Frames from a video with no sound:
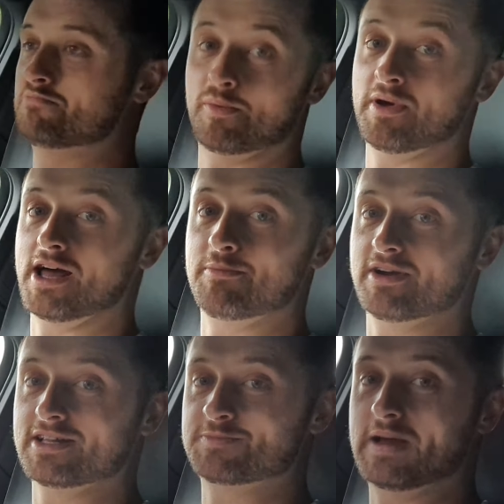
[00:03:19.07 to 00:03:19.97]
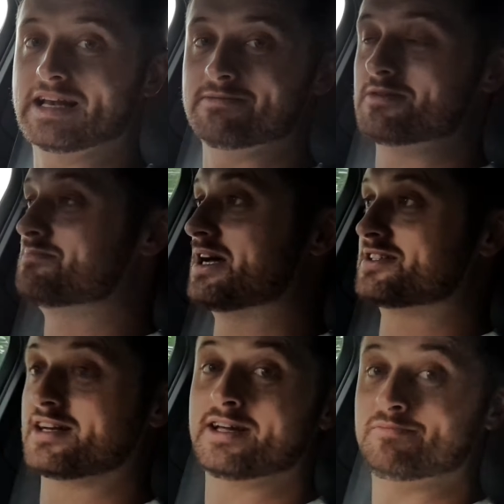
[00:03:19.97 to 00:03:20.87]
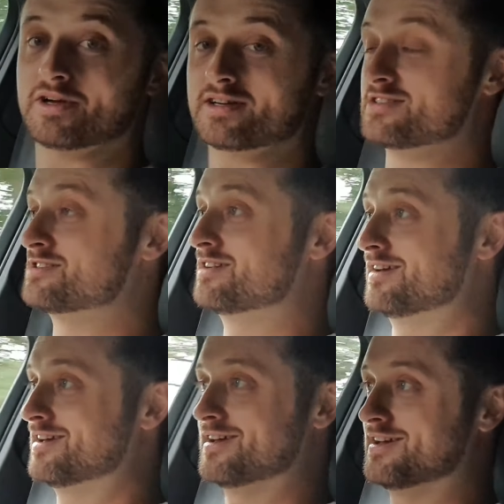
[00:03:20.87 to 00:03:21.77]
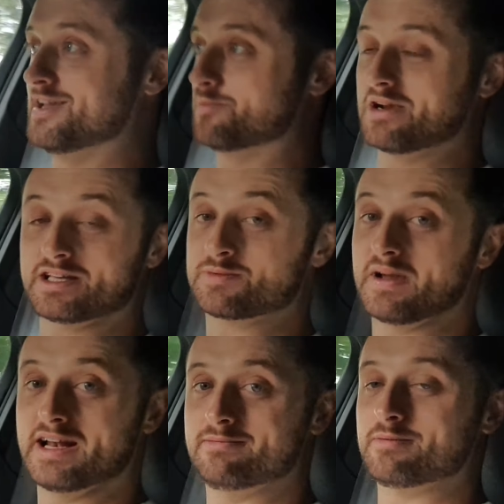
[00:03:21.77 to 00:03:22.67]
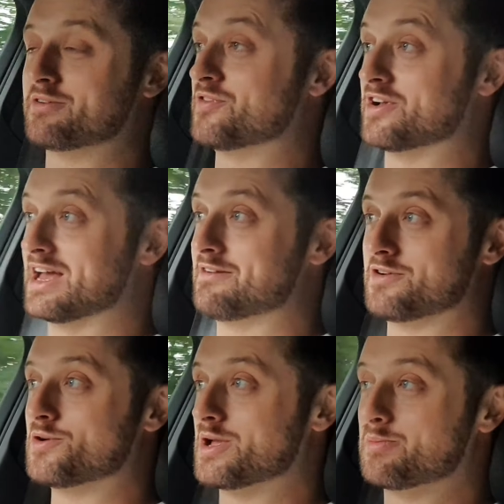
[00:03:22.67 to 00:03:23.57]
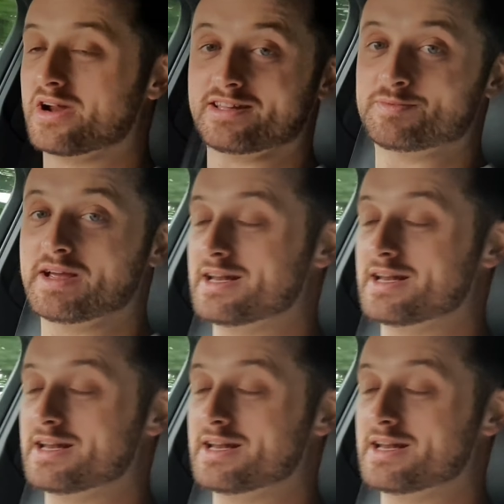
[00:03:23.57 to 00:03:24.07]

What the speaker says: prepare to break the speed limit, basically, because you'll break the speed limit before you even know you break the speed